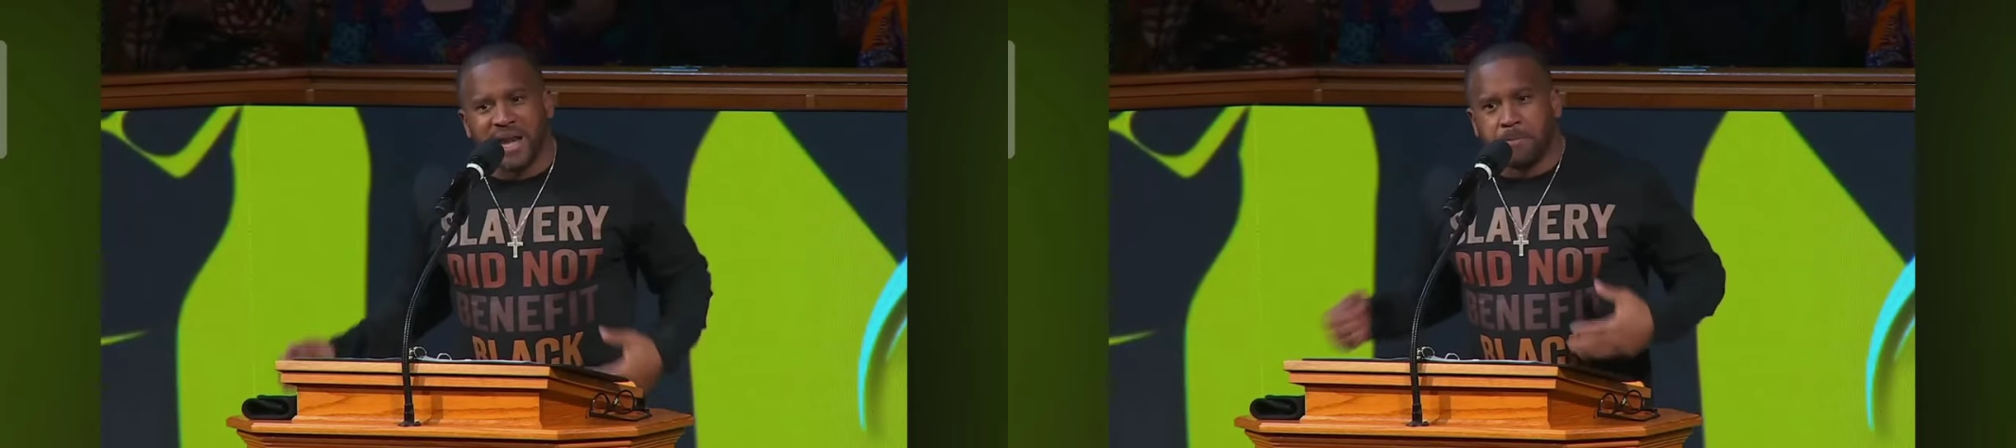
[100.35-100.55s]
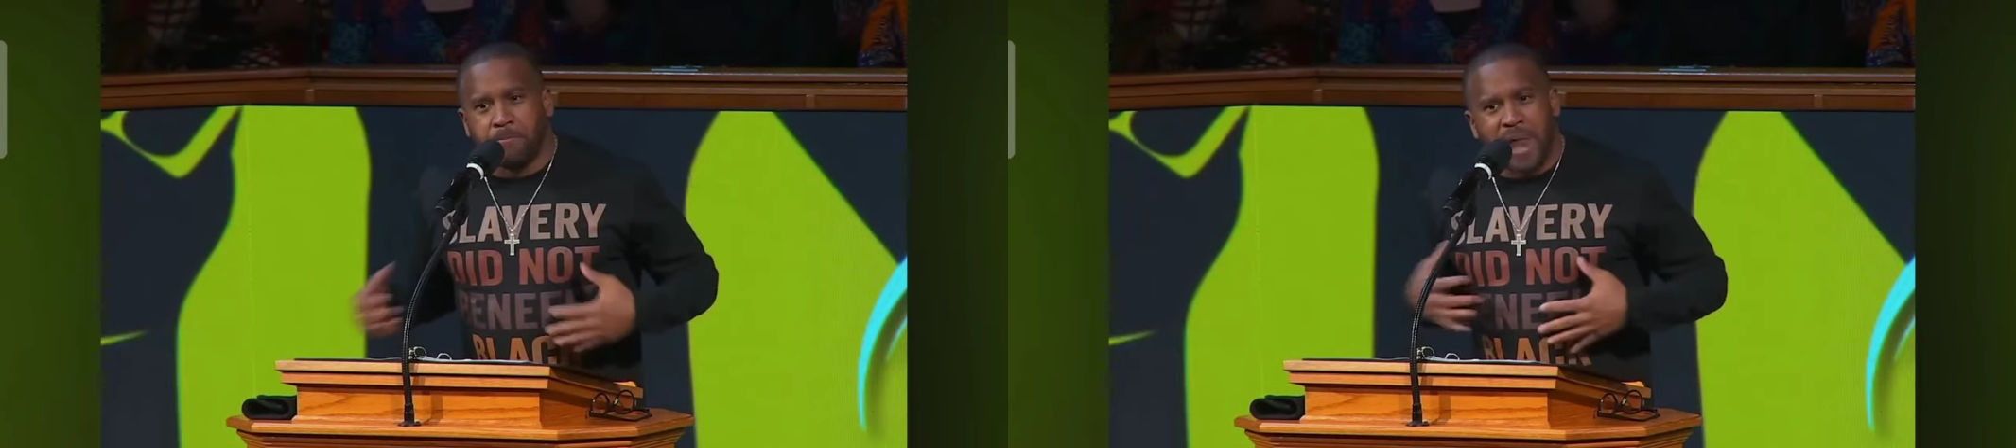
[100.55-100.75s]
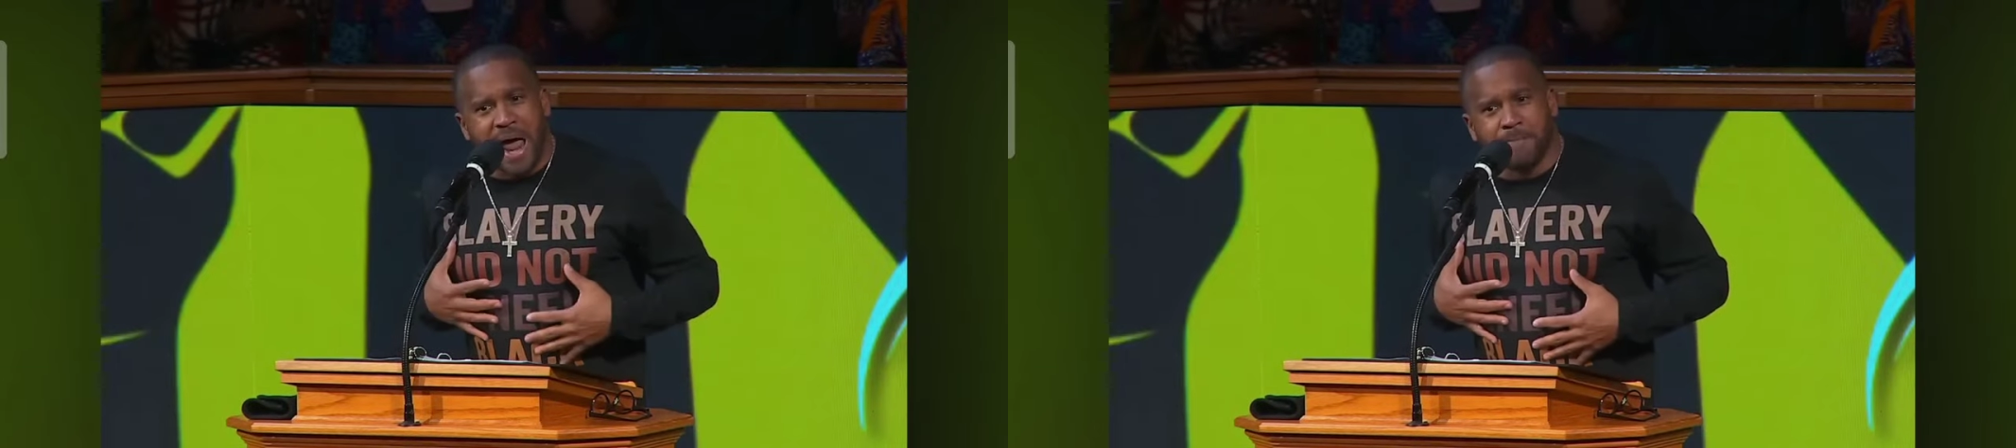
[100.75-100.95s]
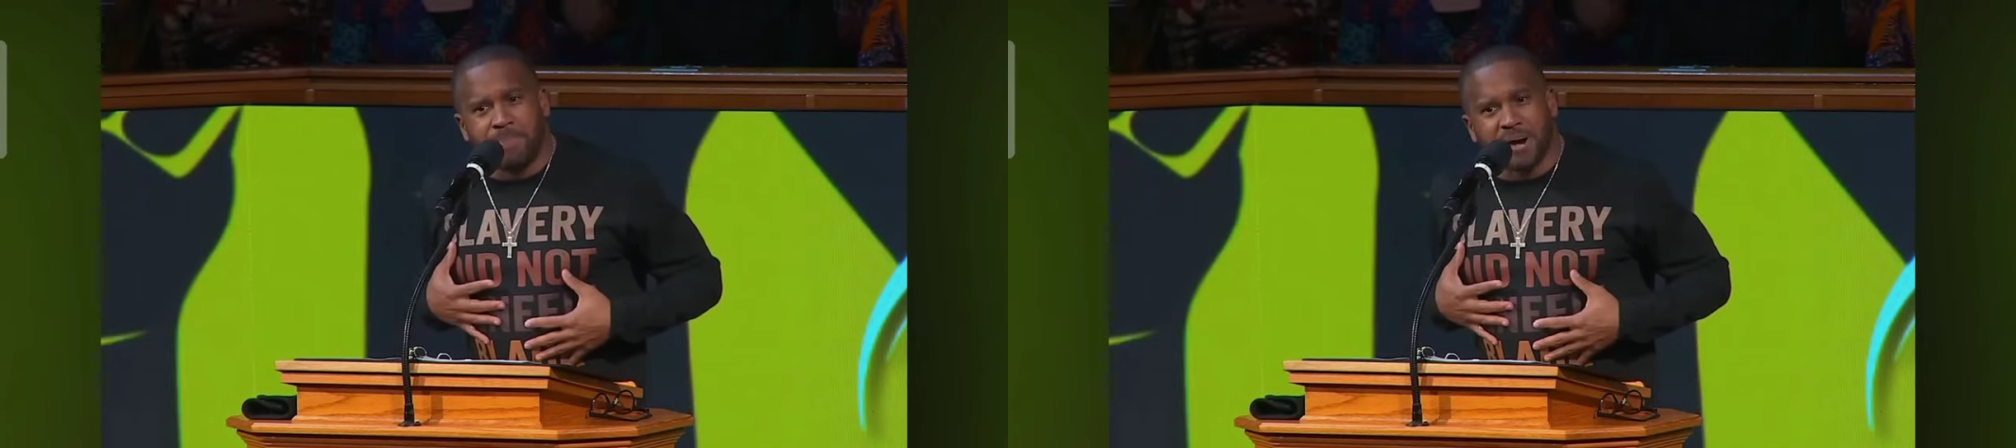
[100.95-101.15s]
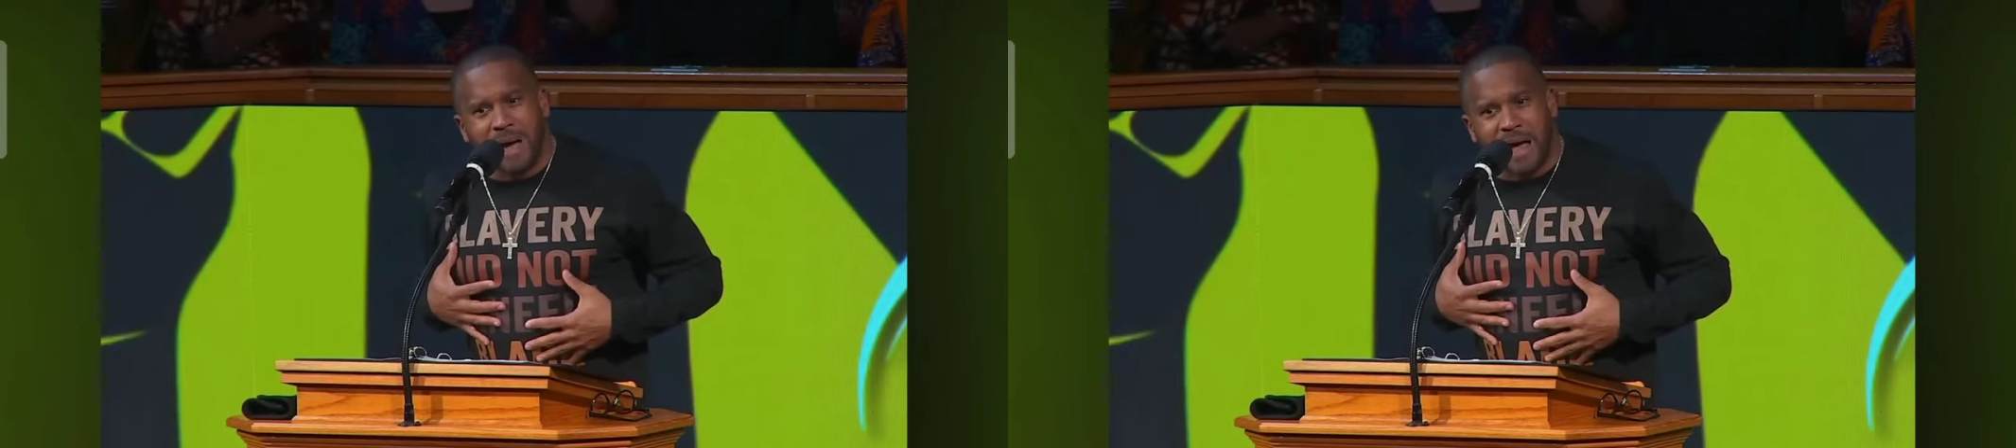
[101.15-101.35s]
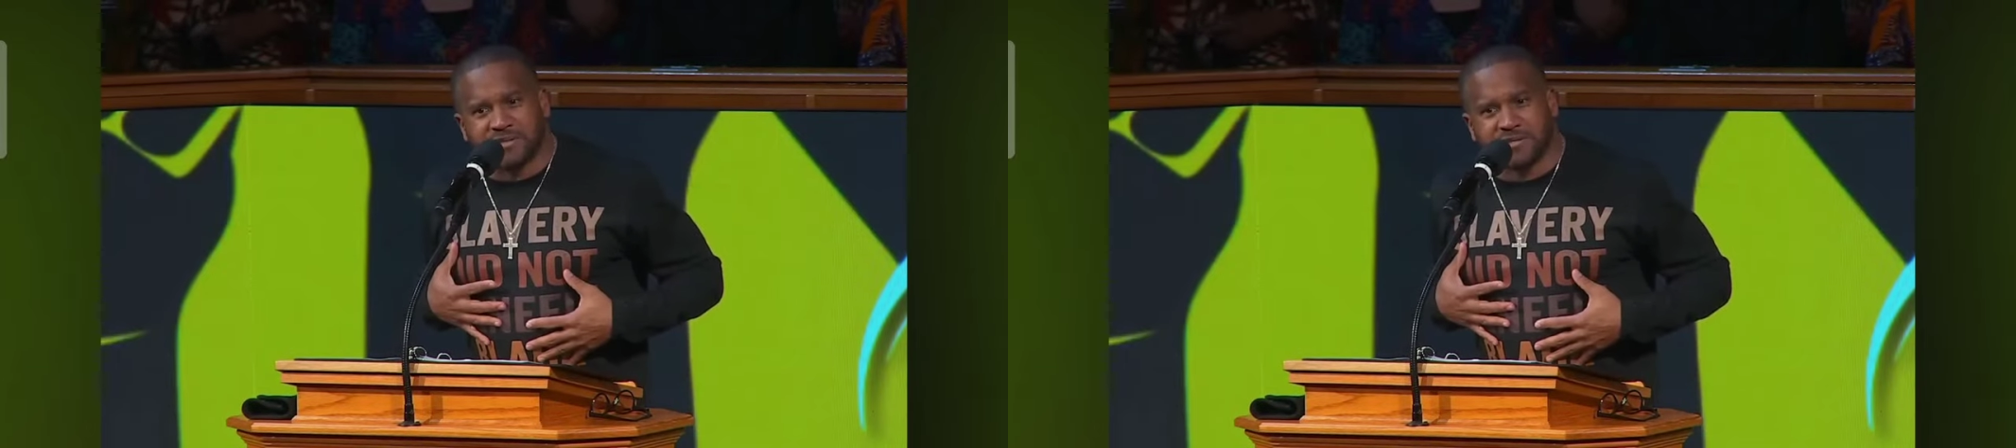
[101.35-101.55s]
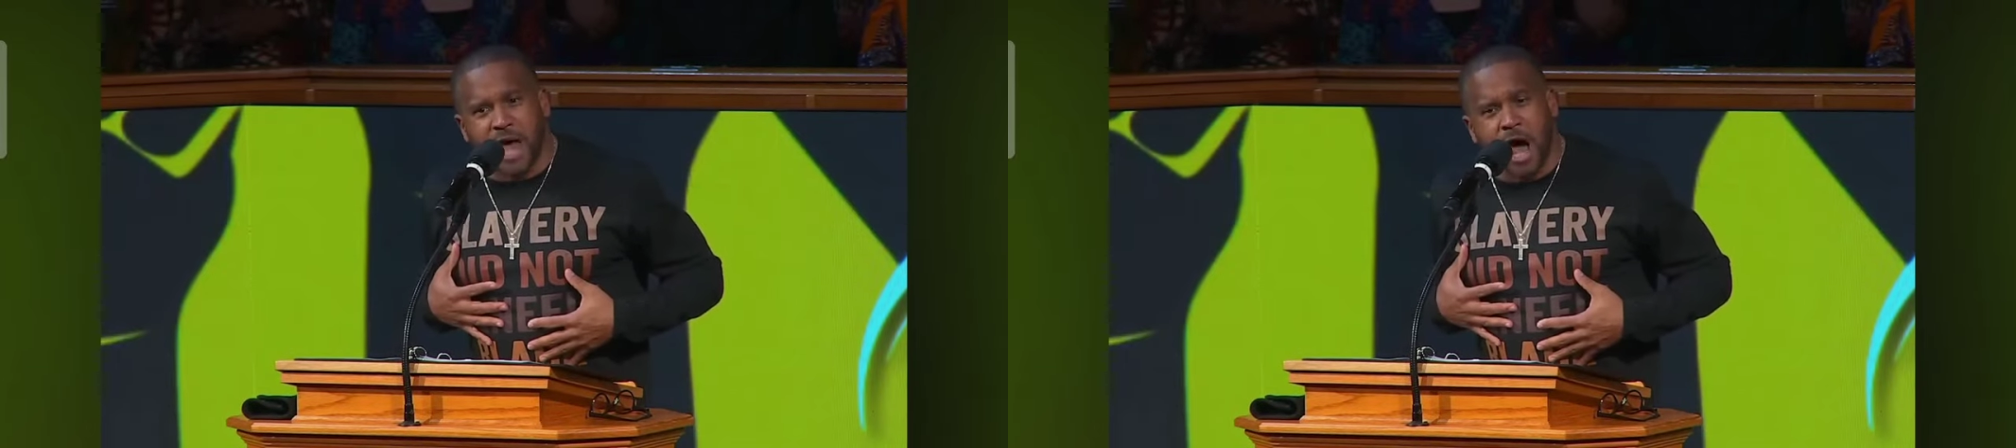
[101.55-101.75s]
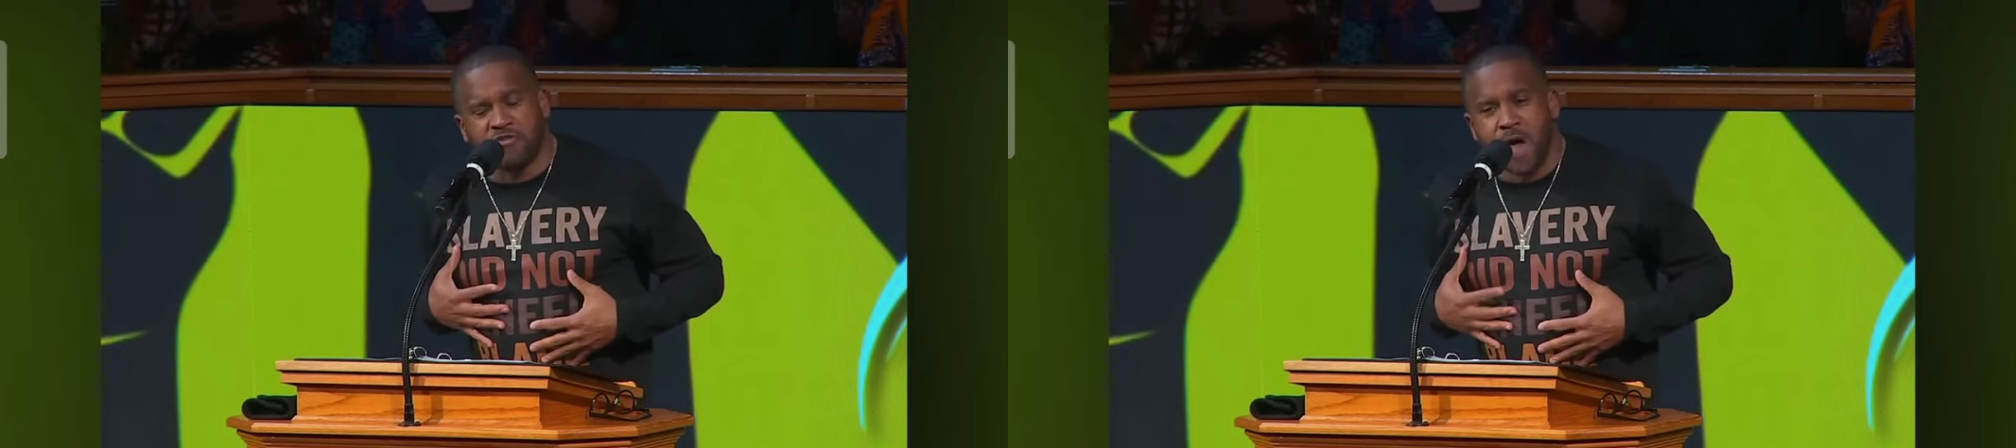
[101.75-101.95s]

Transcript: blame but myself